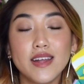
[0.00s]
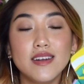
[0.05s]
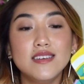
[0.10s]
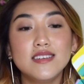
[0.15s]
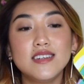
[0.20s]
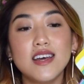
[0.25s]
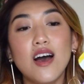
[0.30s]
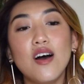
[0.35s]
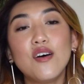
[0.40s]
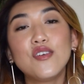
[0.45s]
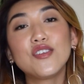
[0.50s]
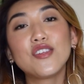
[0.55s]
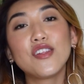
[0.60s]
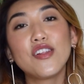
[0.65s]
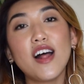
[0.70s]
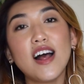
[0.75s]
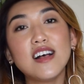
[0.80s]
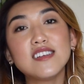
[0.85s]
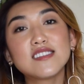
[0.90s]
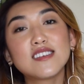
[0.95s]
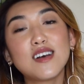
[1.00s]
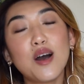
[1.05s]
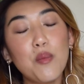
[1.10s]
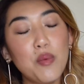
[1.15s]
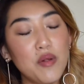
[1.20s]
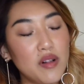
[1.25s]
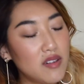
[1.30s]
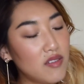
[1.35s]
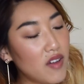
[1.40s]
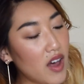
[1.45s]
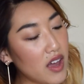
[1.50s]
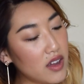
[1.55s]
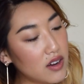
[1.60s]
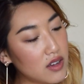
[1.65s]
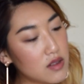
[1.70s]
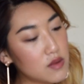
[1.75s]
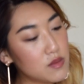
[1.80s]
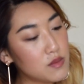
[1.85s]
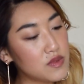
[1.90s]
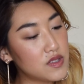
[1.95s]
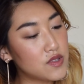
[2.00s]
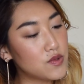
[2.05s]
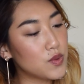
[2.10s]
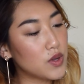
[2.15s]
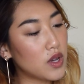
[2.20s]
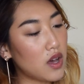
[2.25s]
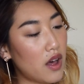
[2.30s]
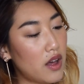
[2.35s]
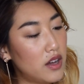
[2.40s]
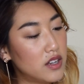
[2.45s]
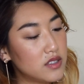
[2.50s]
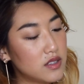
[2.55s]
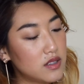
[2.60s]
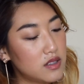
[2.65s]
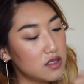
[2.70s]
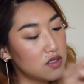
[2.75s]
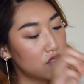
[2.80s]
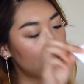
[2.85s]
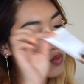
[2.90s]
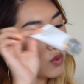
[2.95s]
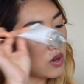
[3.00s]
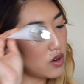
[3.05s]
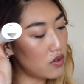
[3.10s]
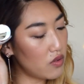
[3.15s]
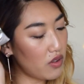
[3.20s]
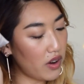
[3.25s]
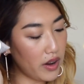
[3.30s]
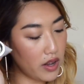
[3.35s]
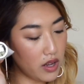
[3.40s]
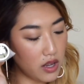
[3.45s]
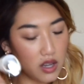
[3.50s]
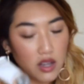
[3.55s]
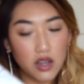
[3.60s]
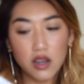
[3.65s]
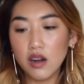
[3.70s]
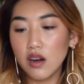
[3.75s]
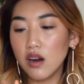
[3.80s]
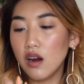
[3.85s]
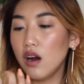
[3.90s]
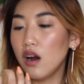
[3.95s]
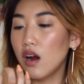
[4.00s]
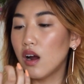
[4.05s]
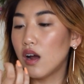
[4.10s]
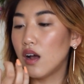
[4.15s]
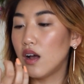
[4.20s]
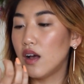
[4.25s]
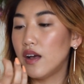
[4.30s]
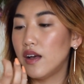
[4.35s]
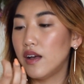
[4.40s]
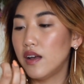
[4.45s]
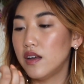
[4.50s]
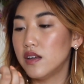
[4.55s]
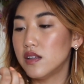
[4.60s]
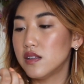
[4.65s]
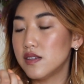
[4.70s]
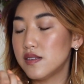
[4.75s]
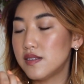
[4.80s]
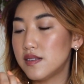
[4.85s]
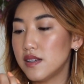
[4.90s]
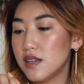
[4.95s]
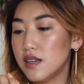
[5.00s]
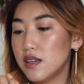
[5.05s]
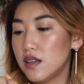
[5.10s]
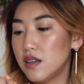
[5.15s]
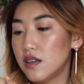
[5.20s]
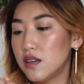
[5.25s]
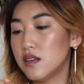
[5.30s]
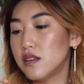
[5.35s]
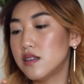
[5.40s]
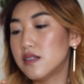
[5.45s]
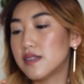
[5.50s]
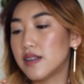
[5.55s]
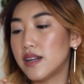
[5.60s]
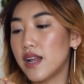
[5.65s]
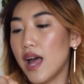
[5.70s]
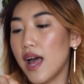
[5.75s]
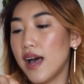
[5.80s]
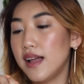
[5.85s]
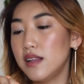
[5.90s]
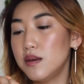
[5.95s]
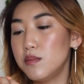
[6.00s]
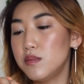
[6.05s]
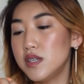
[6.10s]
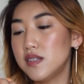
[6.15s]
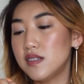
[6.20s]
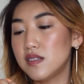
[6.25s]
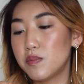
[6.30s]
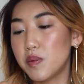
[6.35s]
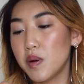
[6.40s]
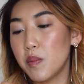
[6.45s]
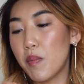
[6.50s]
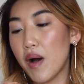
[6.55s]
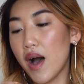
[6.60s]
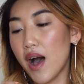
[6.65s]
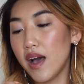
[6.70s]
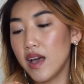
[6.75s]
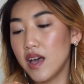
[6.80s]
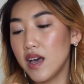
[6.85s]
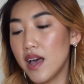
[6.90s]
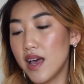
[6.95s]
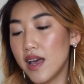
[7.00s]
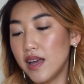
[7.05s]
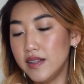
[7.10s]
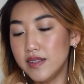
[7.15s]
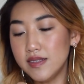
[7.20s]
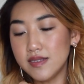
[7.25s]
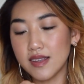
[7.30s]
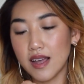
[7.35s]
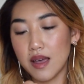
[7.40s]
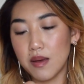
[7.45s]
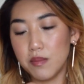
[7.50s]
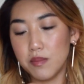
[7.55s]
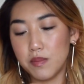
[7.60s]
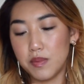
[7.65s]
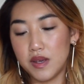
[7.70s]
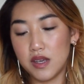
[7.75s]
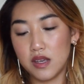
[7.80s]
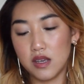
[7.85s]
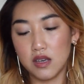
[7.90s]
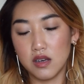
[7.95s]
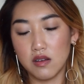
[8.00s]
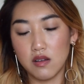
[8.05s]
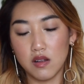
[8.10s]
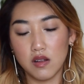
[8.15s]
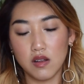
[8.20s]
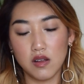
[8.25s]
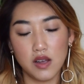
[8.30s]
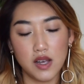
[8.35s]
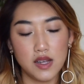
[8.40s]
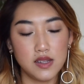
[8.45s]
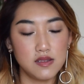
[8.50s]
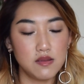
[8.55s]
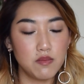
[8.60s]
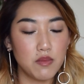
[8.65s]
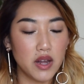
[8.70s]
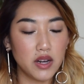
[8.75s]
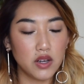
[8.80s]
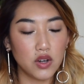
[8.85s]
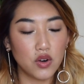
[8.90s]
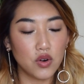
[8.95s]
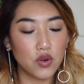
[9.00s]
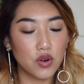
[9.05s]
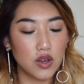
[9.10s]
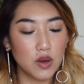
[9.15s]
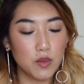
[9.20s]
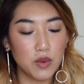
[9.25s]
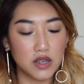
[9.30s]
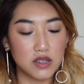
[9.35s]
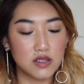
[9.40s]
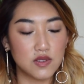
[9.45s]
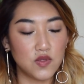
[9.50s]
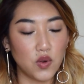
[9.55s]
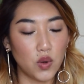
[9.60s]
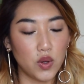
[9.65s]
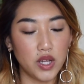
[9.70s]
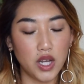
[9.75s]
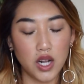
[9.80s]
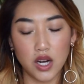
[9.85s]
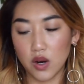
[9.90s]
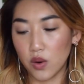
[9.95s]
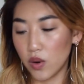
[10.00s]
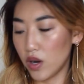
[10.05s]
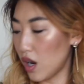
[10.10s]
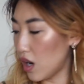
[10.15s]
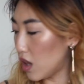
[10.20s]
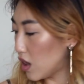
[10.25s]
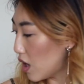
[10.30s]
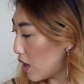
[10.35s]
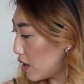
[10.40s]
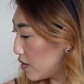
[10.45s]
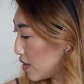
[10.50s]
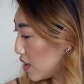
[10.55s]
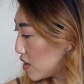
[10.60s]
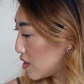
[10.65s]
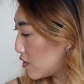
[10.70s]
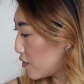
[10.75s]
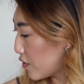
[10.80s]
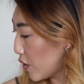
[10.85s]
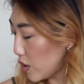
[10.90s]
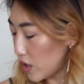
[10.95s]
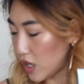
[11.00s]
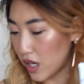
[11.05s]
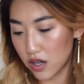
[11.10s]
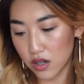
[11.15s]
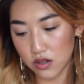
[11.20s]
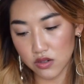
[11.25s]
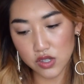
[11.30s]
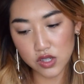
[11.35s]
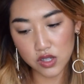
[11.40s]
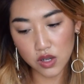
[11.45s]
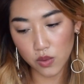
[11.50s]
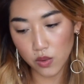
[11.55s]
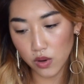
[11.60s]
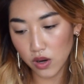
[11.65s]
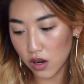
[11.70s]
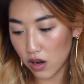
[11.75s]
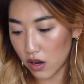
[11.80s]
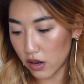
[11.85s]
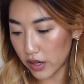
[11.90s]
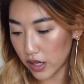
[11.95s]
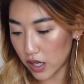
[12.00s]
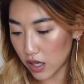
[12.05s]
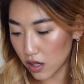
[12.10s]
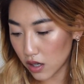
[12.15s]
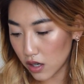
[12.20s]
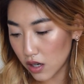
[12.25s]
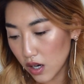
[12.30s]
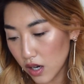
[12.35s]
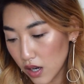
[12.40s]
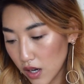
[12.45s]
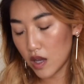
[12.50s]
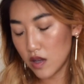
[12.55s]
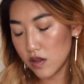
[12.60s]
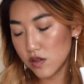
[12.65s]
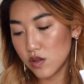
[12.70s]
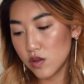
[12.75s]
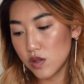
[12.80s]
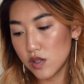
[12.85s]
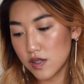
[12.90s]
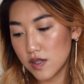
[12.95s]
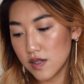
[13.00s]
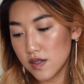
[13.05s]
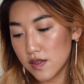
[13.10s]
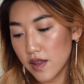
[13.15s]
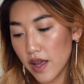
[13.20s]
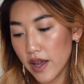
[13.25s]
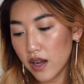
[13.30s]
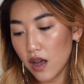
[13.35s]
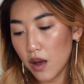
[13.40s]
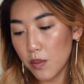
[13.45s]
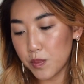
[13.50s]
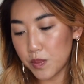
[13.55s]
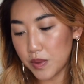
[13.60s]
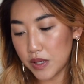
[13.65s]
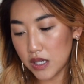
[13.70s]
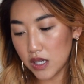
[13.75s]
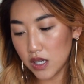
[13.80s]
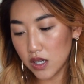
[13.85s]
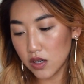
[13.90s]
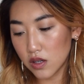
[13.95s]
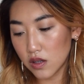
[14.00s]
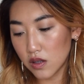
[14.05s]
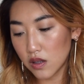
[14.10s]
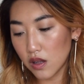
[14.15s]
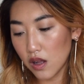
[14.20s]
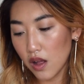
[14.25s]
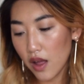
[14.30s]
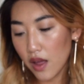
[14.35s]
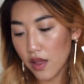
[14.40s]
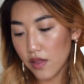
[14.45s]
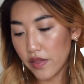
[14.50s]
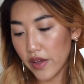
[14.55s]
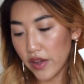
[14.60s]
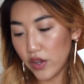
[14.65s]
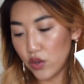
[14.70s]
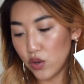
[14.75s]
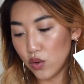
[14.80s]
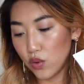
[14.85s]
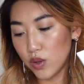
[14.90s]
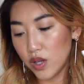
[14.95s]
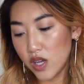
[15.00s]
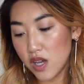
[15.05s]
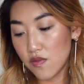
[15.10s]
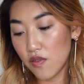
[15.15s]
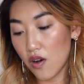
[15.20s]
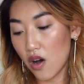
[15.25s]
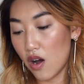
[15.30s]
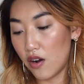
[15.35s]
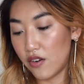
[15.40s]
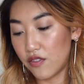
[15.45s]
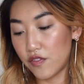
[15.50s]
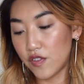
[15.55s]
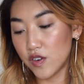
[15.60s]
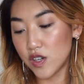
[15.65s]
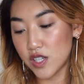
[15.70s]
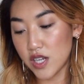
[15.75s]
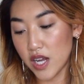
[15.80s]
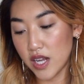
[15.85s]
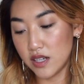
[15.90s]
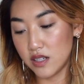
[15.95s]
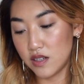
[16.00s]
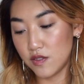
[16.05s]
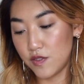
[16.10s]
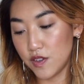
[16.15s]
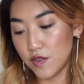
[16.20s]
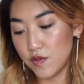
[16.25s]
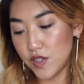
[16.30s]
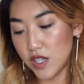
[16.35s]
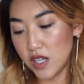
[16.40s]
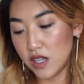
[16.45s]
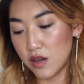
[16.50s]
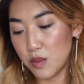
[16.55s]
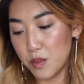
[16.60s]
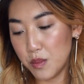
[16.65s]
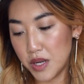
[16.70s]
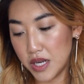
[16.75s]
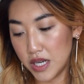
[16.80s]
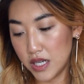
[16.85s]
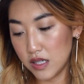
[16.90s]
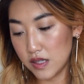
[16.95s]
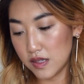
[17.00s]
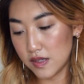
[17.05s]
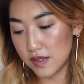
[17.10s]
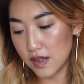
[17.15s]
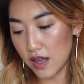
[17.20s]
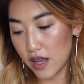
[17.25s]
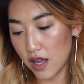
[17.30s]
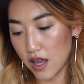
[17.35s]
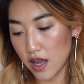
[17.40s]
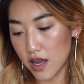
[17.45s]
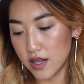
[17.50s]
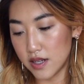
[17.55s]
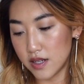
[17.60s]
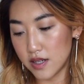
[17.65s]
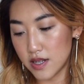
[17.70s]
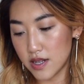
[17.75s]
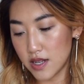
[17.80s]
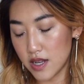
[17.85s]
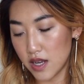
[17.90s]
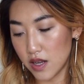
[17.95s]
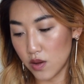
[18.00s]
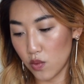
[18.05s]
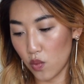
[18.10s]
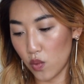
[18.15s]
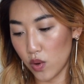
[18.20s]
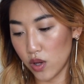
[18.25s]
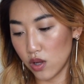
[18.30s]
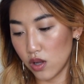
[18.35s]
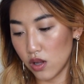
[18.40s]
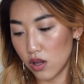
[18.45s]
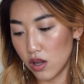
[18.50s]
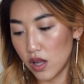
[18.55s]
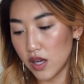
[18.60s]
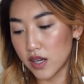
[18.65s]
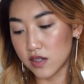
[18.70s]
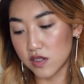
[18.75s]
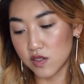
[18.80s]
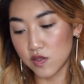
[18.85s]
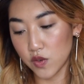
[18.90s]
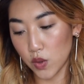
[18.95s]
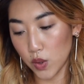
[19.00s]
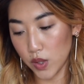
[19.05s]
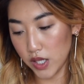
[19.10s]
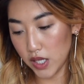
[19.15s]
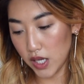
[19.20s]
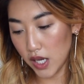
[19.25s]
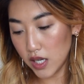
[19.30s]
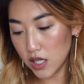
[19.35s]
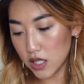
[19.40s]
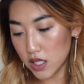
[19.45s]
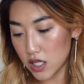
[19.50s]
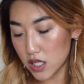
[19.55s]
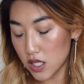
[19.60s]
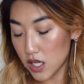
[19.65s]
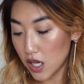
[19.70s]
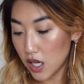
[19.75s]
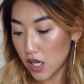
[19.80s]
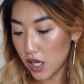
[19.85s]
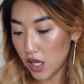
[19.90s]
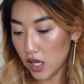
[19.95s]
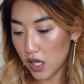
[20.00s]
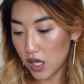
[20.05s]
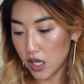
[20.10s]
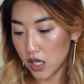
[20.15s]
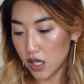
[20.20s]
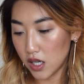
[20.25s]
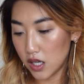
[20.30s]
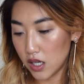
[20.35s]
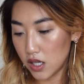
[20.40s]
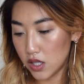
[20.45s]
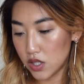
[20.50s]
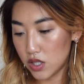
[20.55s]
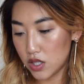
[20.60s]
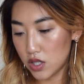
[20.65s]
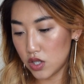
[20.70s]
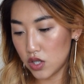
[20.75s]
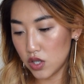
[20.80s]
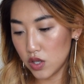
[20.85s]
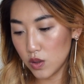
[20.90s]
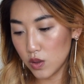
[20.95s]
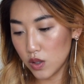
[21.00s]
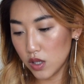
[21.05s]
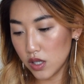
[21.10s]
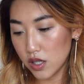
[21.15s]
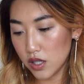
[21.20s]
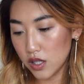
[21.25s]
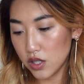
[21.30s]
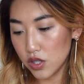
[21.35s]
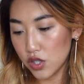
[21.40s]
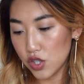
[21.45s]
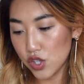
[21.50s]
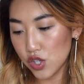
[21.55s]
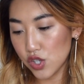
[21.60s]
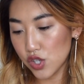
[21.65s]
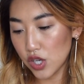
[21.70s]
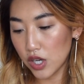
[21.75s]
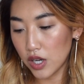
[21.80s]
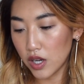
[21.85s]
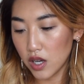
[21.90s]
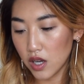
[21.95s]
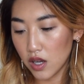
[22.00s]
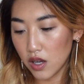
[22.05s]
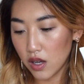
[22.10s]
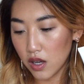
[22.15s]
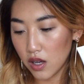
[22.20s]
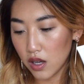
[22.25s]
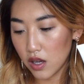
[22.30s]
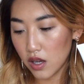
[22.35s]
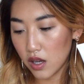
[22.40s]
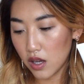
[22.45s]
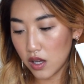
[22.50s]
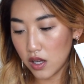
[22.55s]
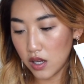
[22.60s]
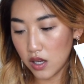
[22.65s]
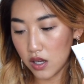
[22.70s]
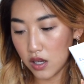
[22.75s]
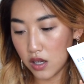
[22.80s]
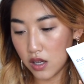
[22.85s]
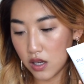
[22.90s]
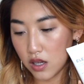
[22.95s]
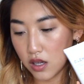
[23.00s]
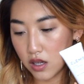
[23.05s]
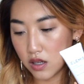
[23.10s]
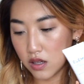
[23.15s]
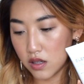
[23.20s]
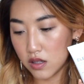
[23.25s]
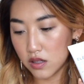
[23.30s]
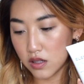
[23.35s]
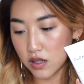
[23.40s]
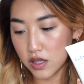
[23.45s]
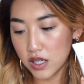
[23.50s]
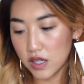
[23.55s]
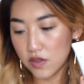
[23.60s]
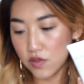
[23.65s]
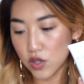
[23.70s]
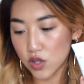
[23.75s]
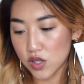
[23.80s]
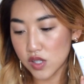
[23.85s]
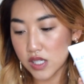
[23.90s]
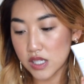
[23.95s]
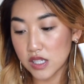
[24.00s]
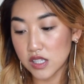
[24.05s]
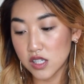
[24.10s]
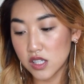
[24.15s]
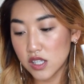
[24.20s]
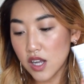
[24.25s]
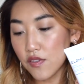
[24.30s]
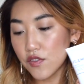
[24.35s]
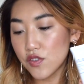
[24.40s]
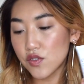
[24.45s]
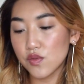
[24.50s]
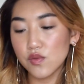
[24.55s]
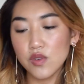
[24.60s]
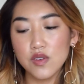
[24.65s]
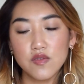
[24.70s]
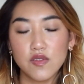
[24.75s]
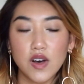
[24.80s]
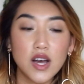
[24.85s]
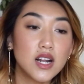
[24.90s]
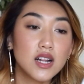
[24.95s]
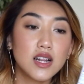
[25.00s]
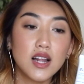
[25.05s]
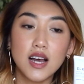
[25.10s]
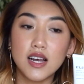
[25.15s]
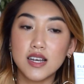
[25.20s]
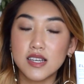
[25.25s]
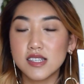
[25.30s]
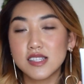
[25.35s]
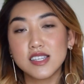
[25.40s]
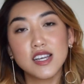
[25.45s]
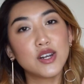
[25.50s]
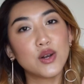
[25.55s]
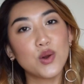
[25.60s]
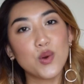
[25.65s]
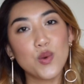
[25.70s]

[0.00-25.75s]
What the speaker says: getting down to the last couple of items. Got this one right here. This is an ELEMIS Papaya Enzyme Peel, Enzymatic Cream Exfoliator. Got a lot of exfoliators going on here. So this is like a peel that you leave on for 10 to 15 minutes and it will exfoliate and nourish and leave your skin soft, revitalized, and